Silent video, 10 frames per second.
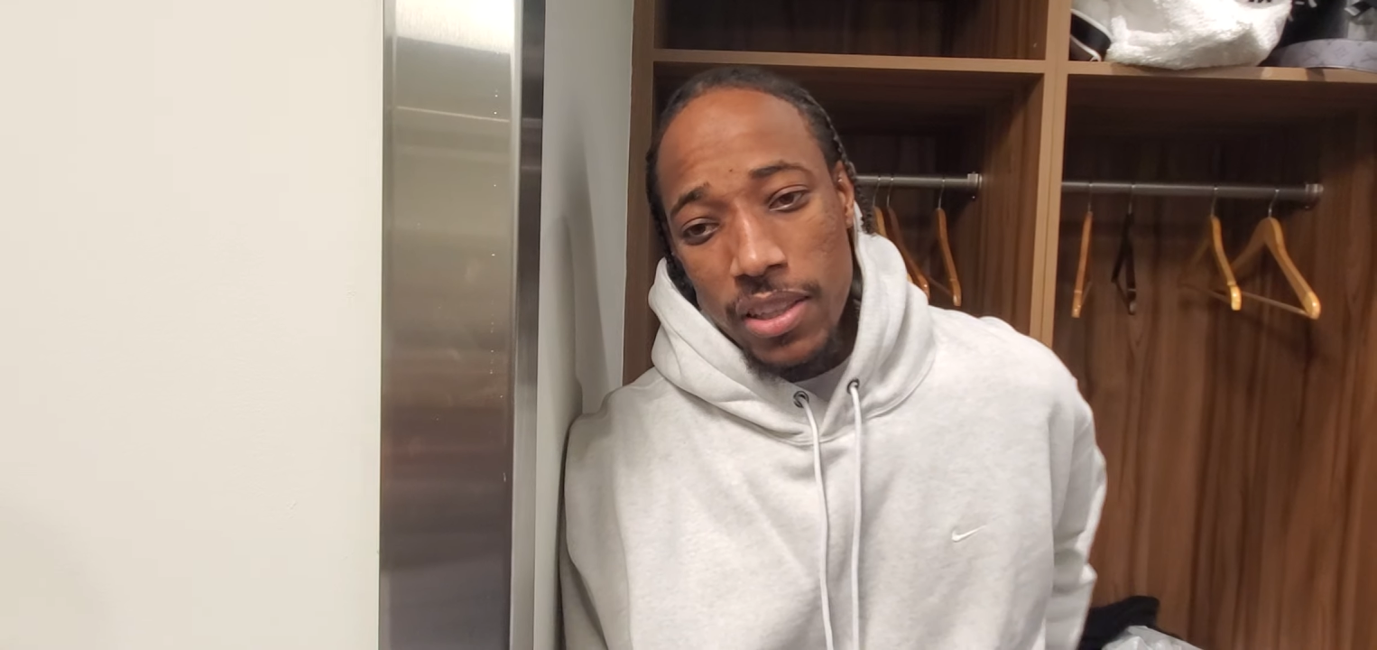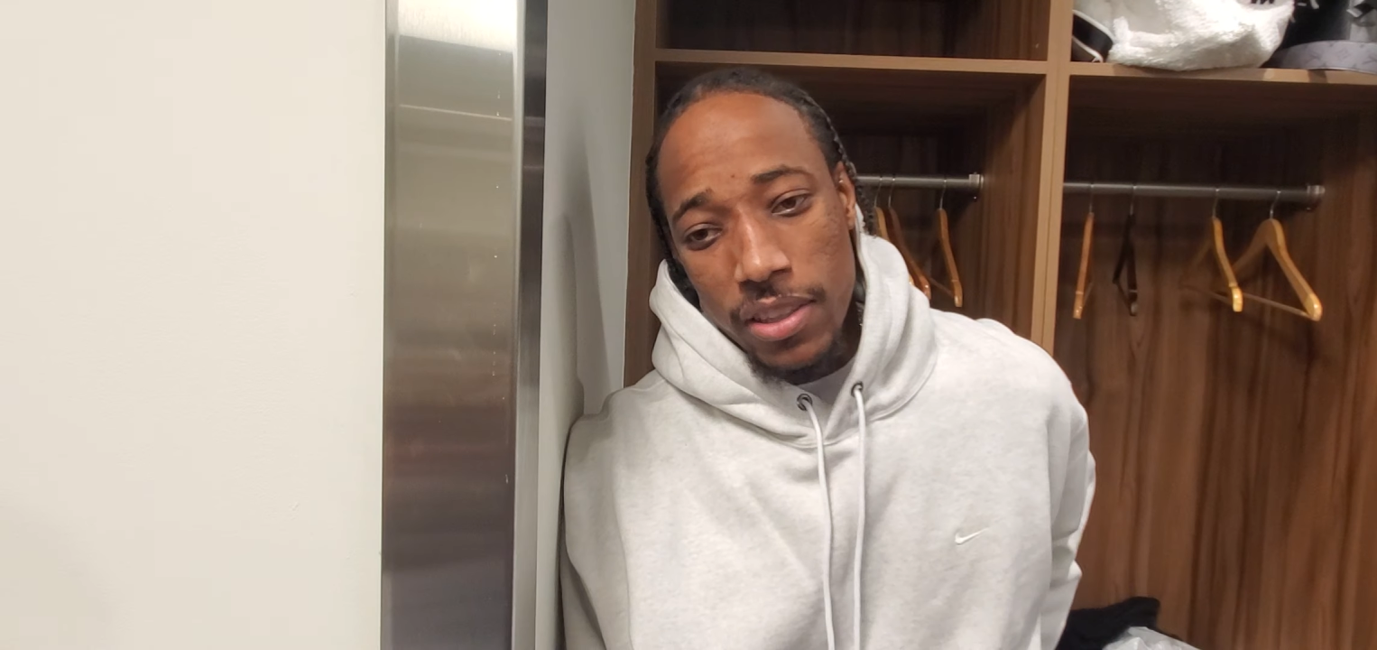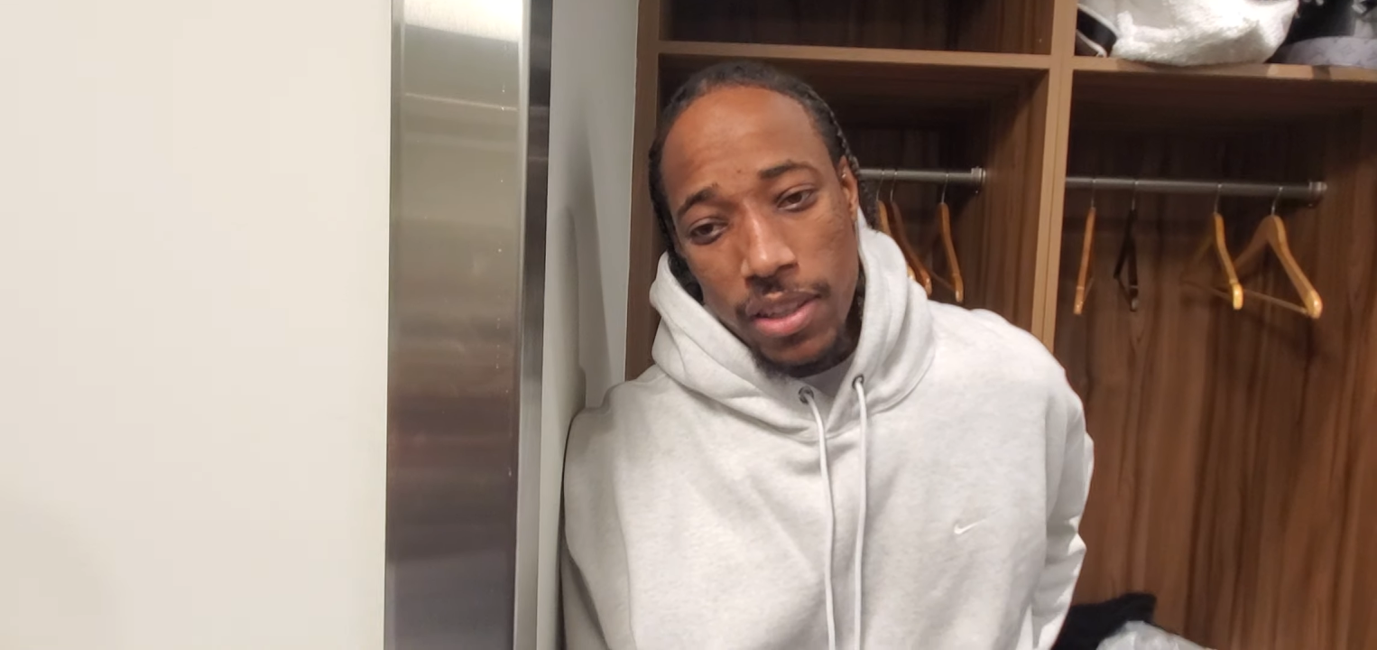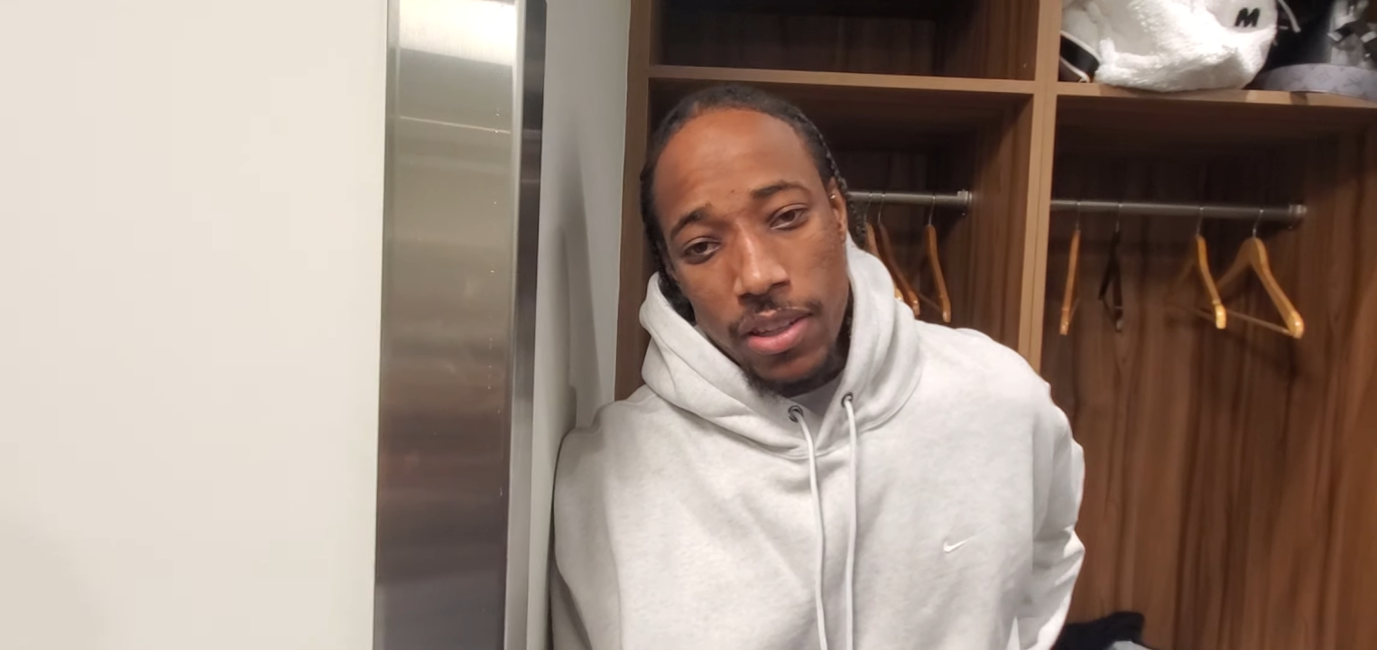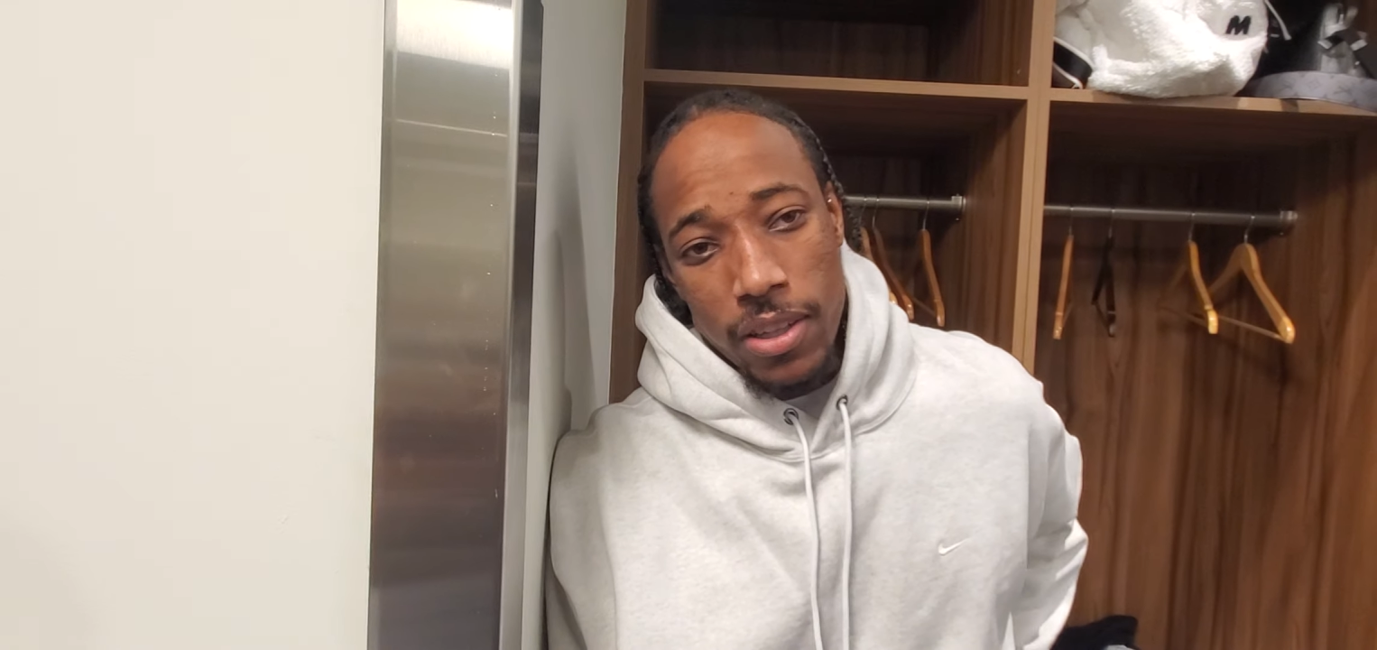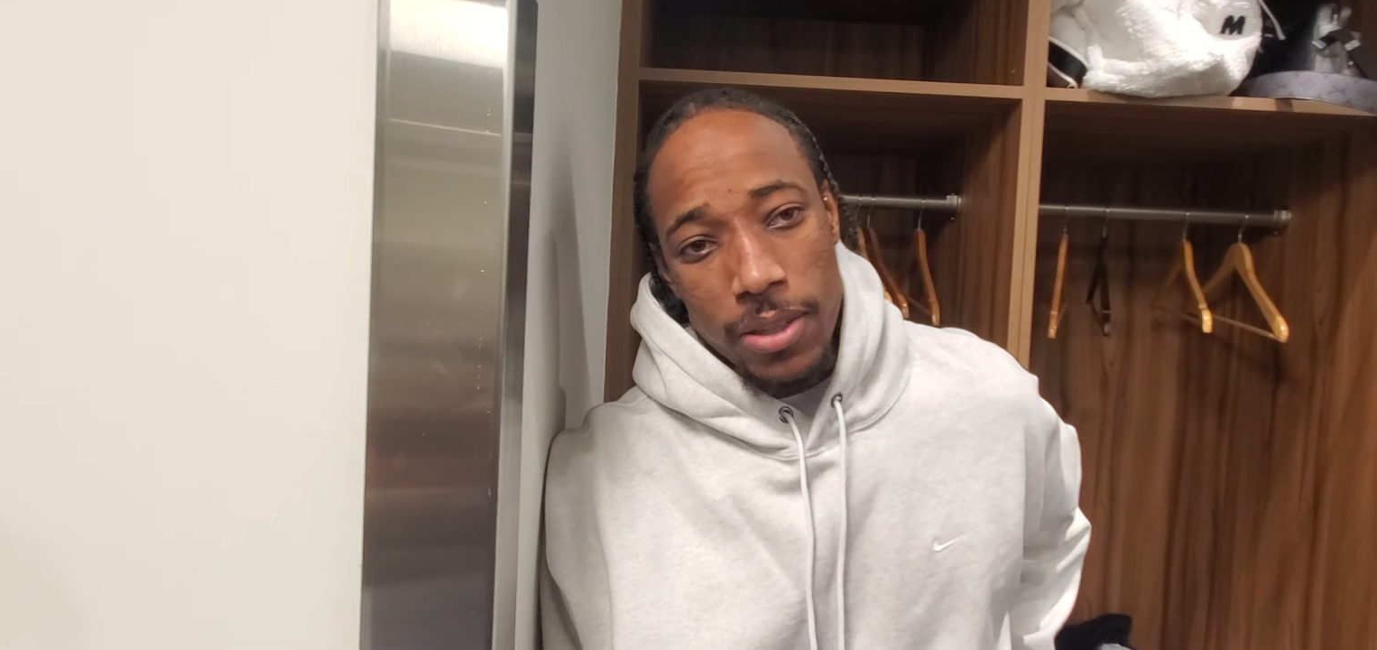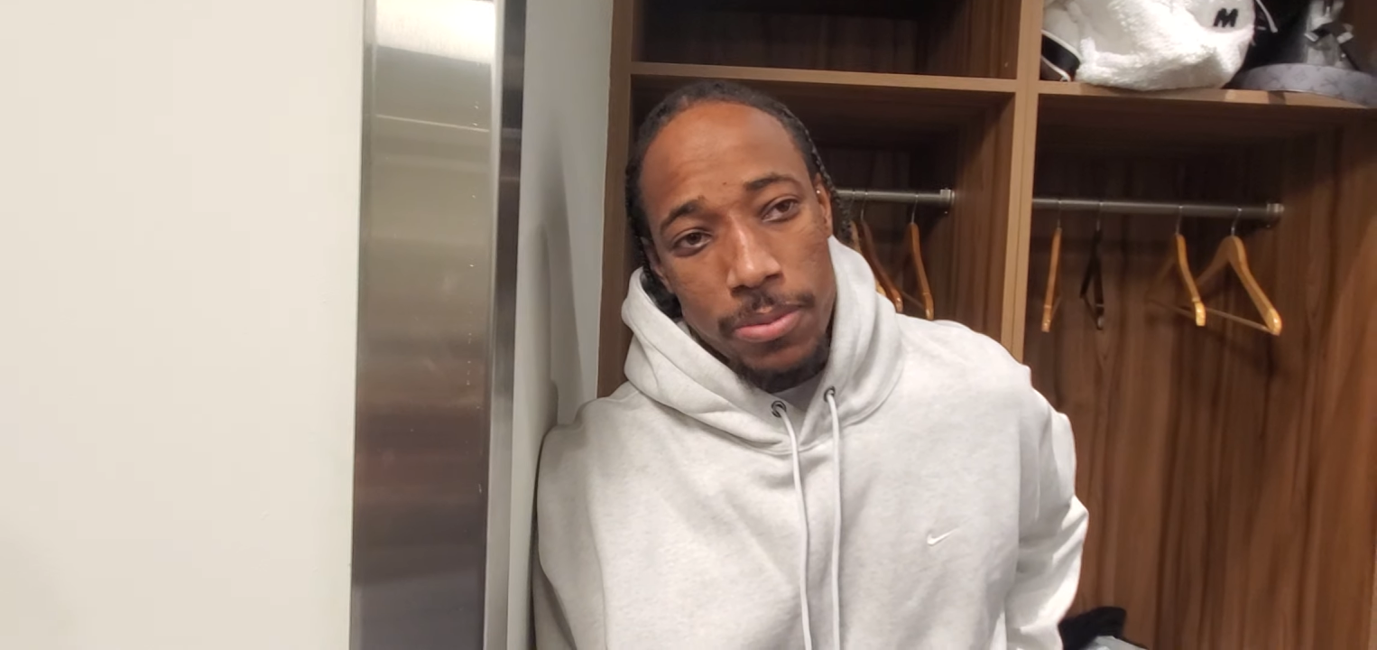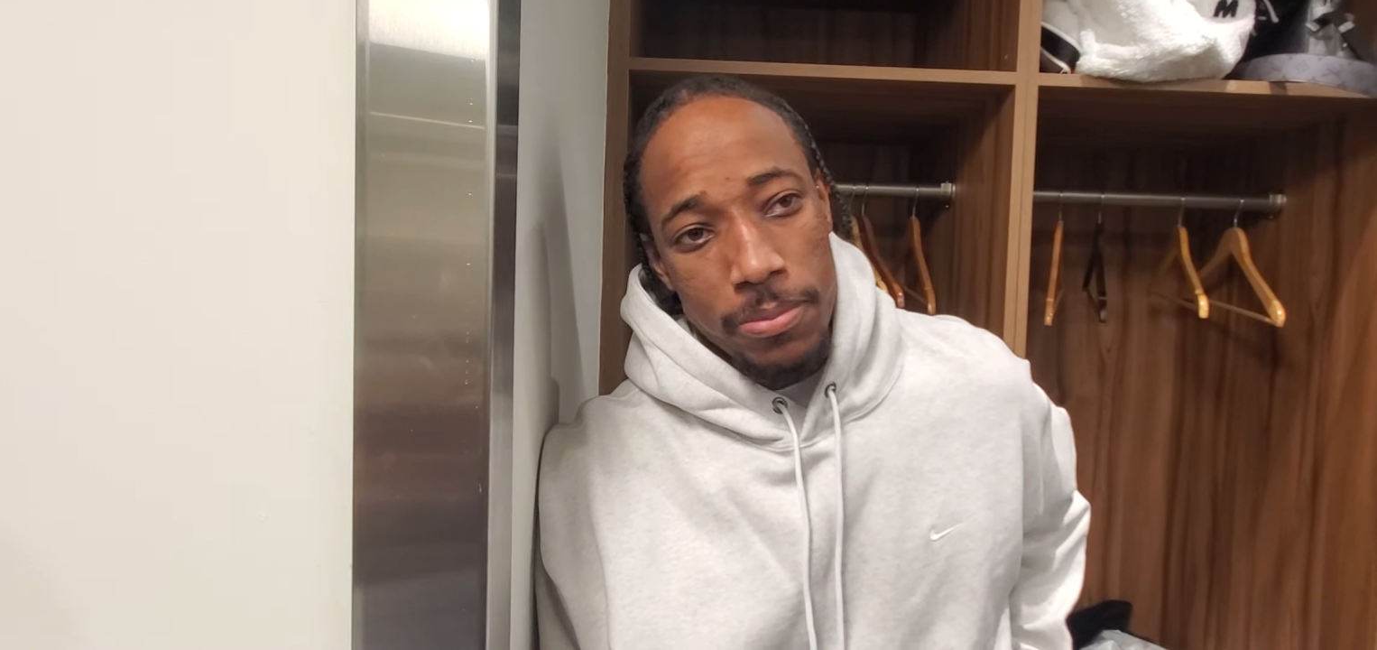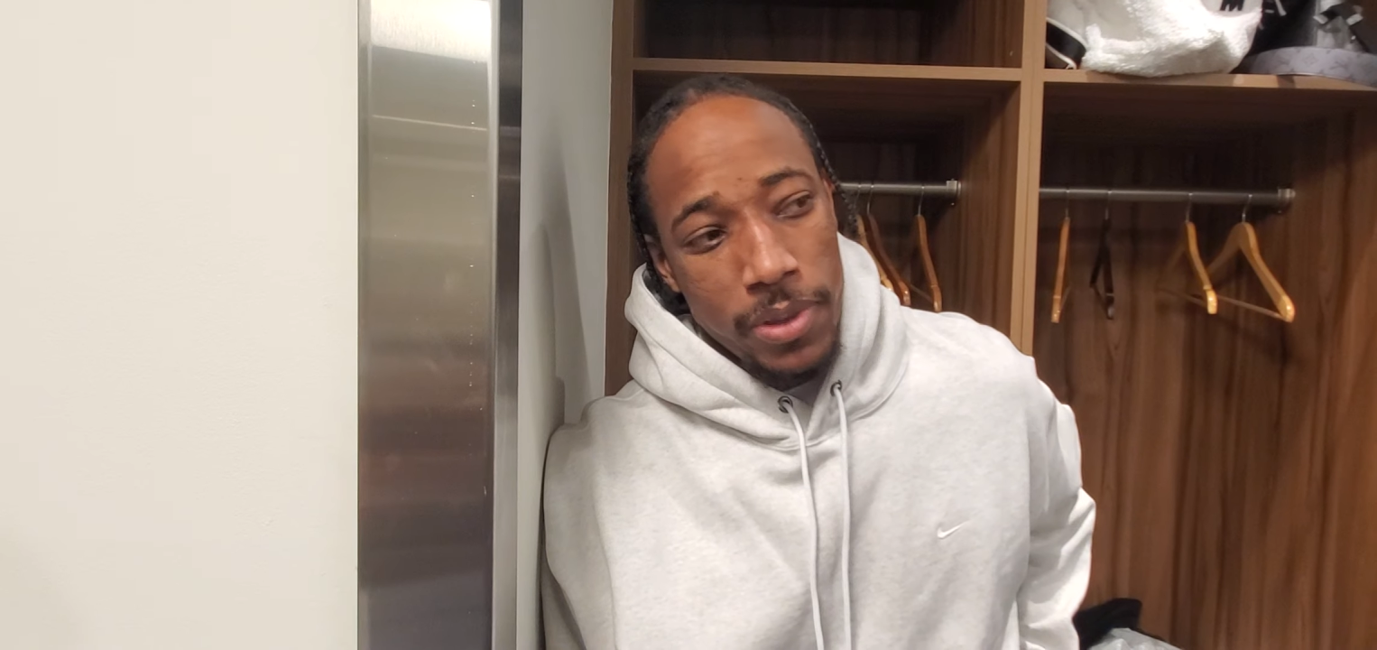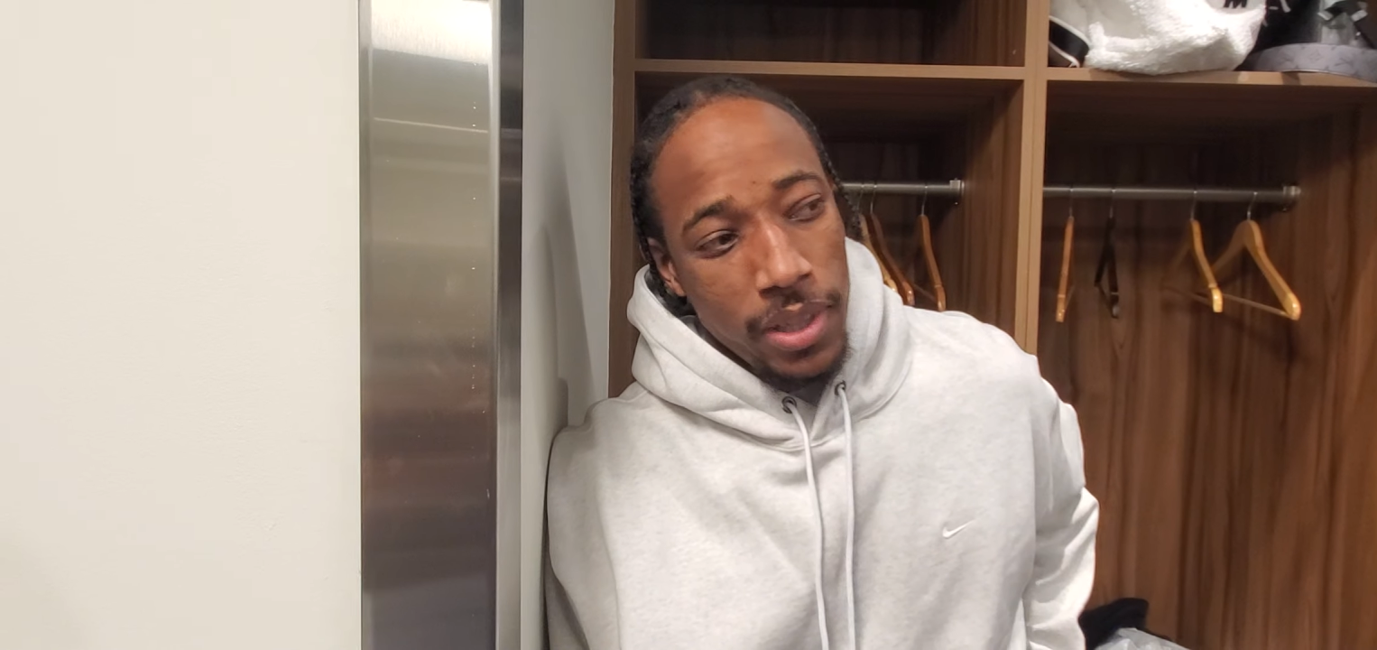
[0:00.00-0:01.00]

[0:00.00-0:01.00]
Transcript: mm. you know, um,